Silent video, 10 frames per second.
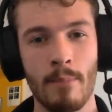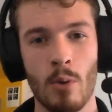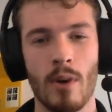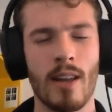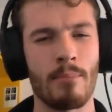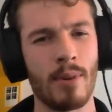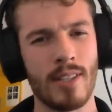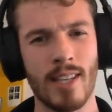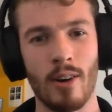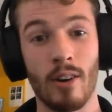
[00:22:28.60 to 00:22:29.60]
But when I
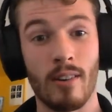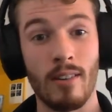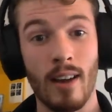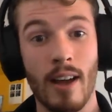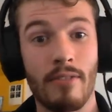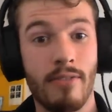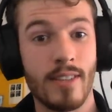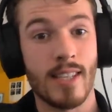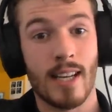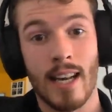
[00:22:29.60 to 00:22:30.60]
put it on, I
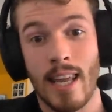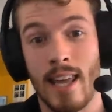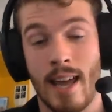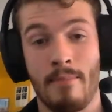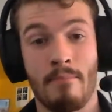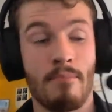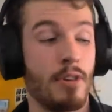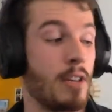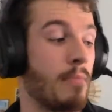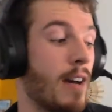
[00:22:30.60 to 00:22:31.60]
physically am
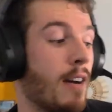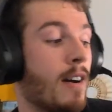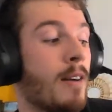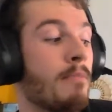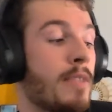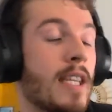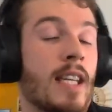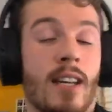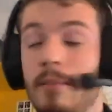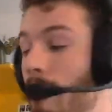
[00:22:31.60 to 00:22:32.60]
putting my arms
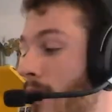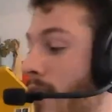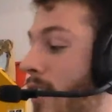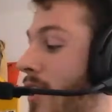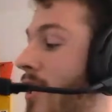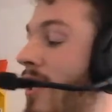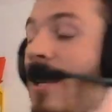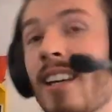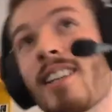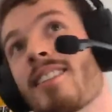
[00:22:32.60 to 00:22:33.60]
in, I'm
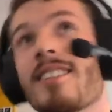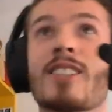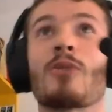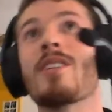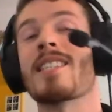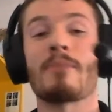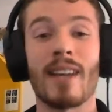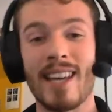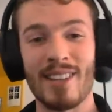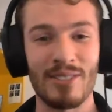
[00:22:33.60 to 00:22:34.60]
squeezing
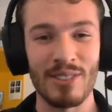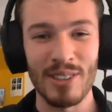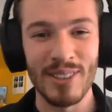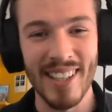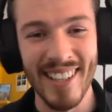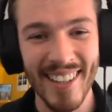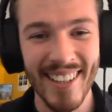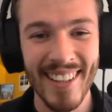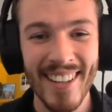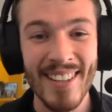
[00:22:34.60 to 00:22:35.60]
my head through.
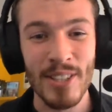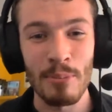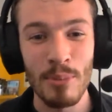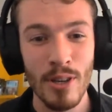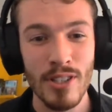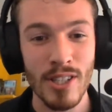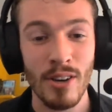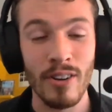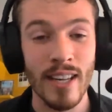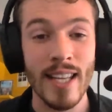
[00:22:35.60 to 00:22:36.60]
So
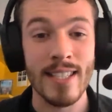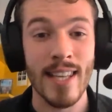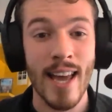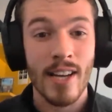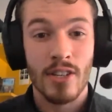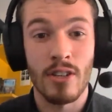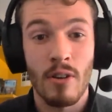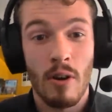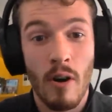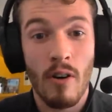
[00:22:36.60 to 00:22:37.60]
putting on is the
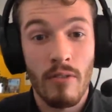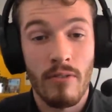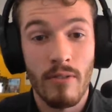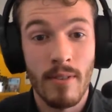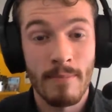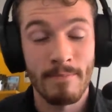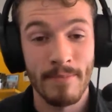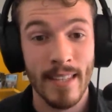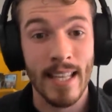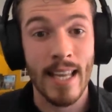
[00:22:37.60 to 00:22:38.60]
action of
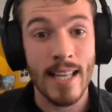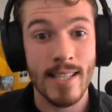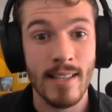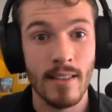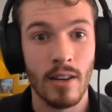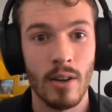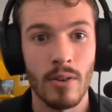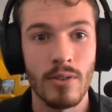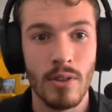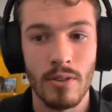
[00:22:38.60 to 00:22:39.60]
getting the
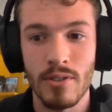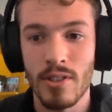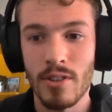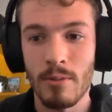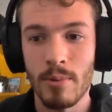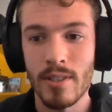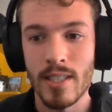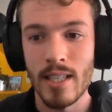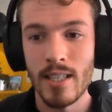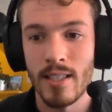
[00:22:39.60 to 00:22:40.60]
clothes onto your
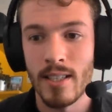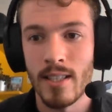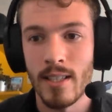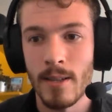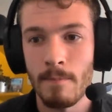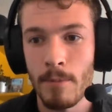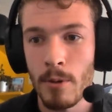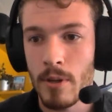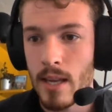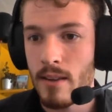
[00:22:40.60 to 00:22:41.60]
body.
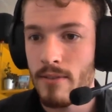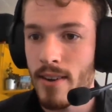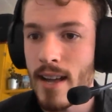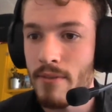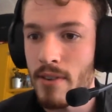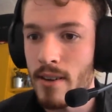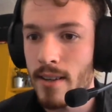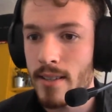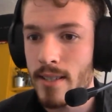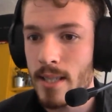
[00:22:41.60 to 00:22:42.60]
Okay, if I have a
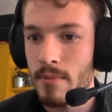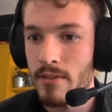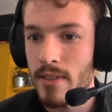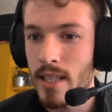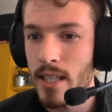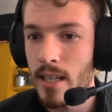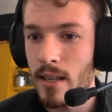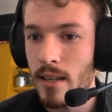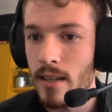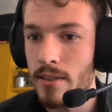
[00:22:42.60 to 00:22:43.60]
look at some of the
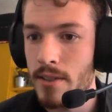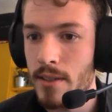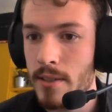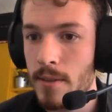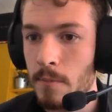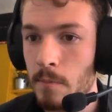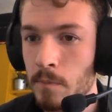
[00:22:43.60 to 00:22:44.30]
answers.